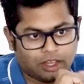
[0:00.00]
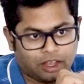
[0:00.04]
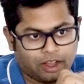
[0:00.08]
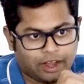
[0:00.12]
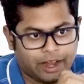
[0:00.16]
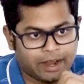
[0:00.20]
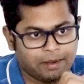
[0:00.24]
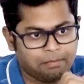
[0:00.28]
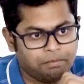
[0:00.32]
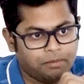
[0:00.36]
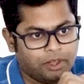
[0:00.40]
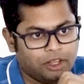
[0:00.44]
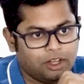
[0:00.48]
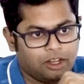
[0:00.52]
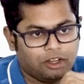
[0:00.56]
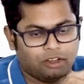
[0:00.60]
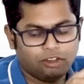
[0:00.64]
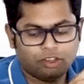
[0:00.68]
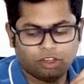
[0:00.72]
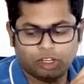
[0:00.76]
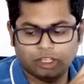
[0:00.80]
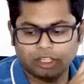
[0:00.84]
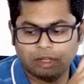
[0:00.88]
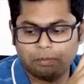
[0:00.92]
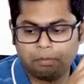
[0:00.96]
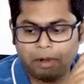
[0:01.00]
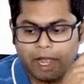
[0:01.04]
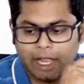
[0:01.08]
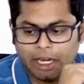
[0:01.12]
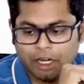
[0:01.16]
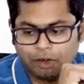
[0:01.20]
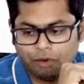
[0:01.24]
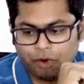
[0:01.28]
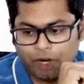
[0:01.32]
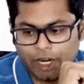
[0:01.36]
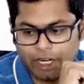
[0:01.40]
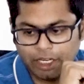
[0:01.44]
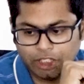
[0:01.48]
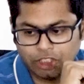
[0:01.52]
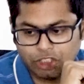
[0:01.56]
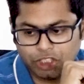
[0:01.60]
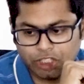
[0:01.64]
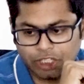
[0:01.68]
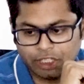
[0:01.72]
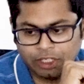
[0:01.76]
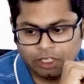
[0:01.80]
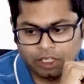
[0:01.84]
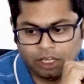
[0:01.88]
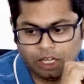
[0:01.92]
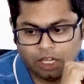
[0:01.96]
Okay? So in the binary
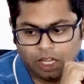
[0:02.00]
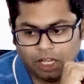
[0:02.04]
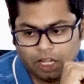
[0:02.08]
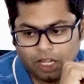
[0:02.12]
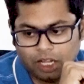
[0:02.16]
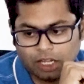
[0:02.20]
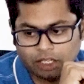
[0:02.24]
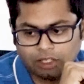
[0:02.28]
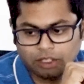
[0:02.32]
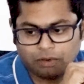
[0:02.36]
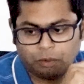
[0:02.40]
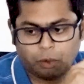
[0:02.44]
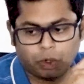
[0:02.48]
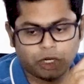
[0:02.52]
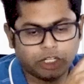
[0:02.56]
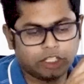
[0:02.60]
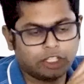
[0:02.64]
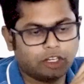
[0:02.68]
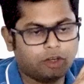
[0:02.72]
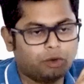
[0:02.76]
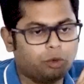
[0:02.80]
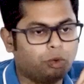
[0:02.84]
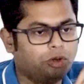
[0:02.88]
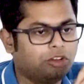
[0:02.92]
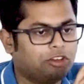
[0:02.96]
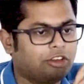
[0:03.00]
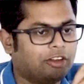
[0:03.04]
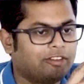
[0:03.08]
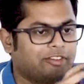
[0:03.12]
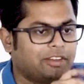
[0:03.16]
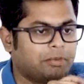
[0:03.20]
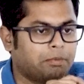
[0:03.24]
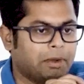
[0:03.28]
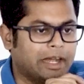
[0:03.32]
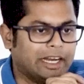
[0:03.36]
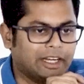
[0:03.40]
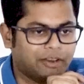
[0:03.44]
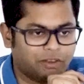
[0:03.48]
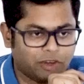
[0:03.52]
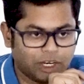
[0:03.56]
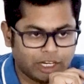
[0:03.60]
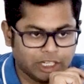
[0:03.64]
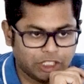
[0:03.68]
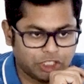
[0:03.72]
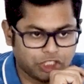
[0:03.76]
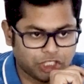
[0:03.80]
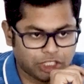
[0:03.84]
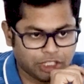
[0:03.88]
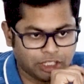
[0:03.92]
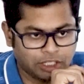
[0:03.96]
addition, what are the rules of the binary
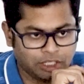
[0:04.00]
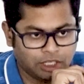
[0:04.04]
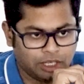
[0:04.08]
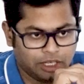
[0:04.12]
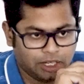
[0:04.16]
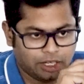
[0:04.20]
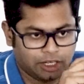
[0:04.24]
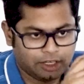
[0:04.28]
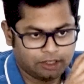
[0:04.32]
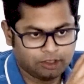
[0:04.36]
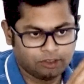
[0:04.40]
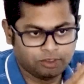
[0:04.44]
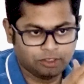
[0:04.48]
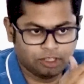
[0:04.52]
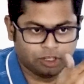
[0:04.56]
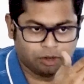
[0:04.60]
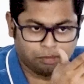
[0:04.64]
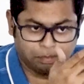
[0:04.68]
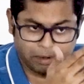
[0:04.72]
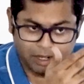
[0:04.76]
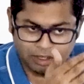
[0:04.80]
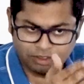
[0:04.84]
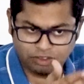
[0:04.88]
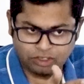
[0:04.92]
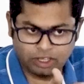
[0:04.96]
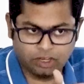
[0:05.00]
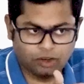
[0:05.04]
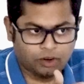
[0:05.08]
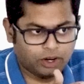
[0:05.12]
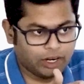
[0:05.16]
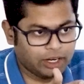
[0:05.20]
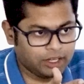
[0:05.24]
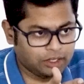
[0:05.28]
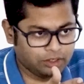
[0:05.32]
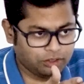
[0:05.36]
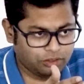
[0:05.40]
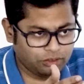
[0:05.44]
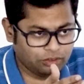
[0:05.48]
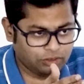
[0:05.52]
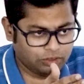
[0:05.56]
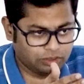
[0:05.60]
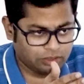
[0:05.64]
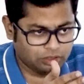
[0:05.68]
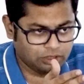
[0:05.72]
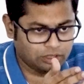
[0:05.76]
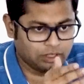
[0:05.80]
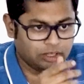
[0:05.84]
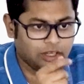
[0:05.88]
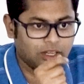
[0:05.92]
addition? 0 plus 0 is